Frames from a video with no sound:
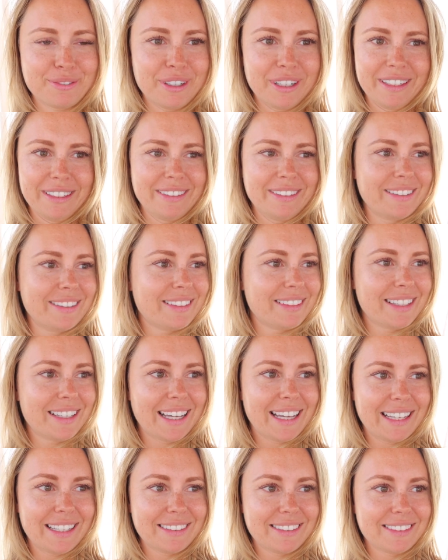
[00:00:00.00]
fun
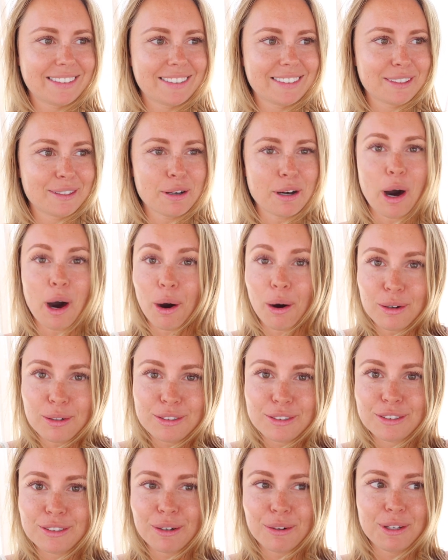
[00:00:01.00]
and
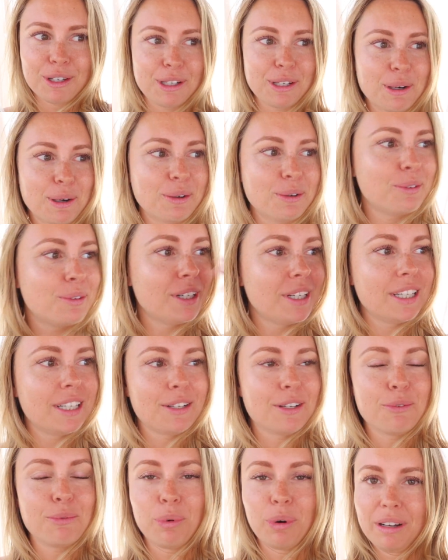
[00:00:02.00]
also you know
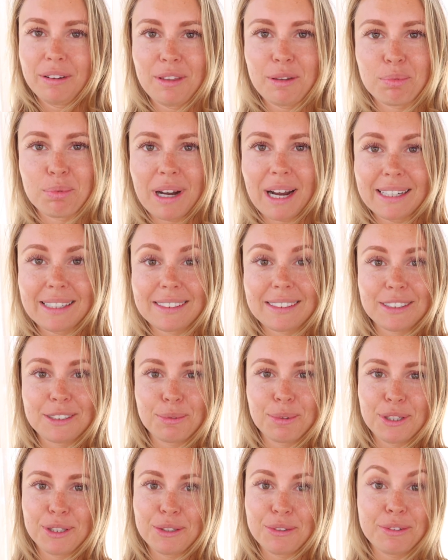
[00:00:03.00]
one of the
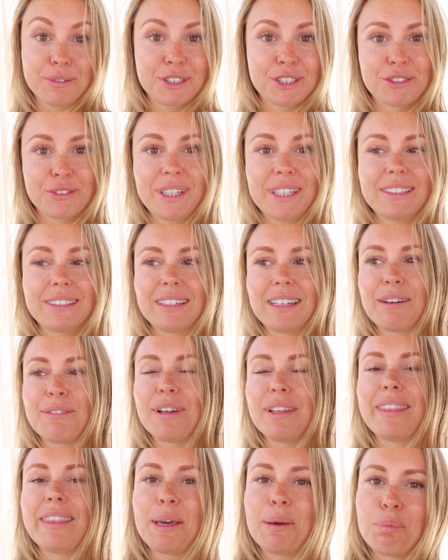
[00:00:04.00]
practices we do in retreats and
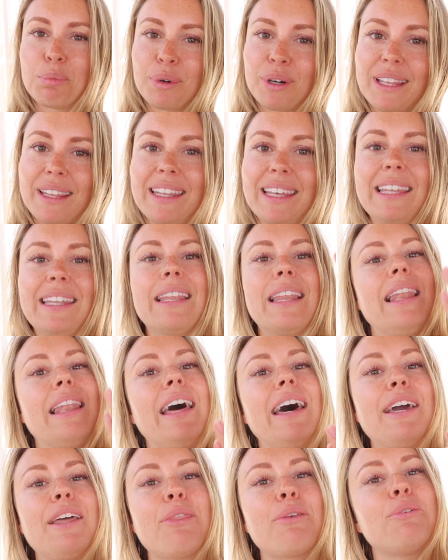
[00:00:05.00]
everything breathing in the
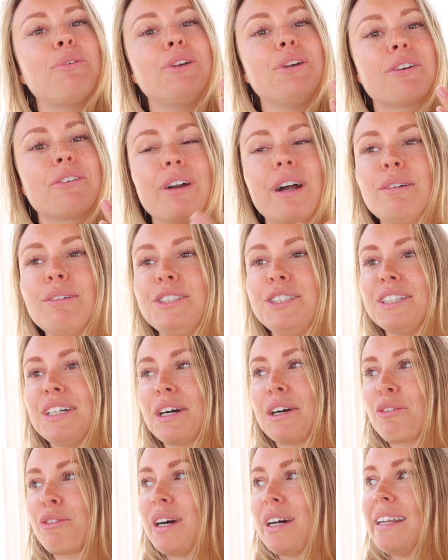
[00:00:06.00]
light through your crown
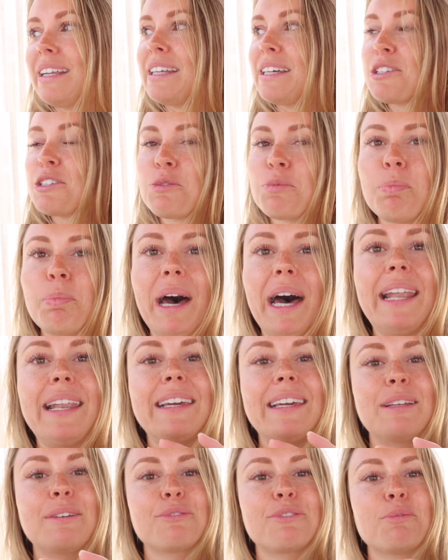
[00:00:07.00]
chakra and
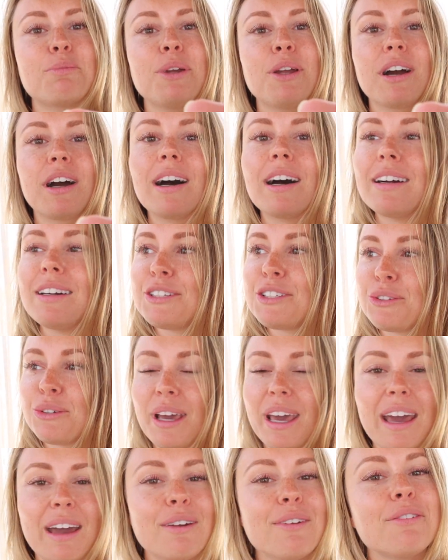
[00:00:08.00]
expanding it from your heart to
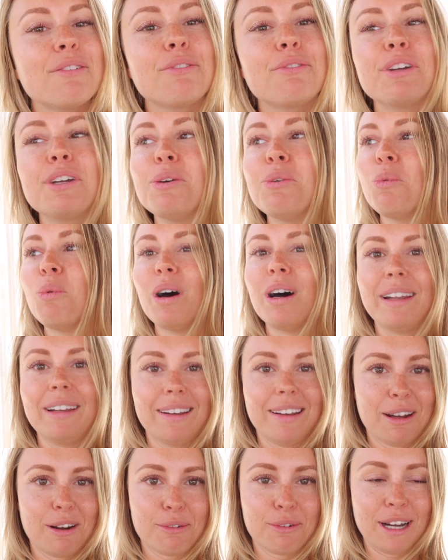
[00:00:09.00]

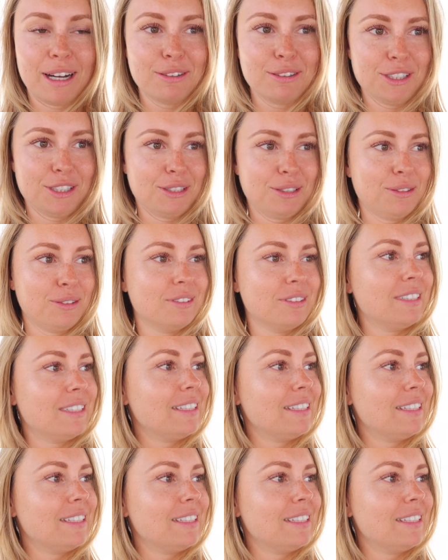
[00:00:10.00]
everyone around you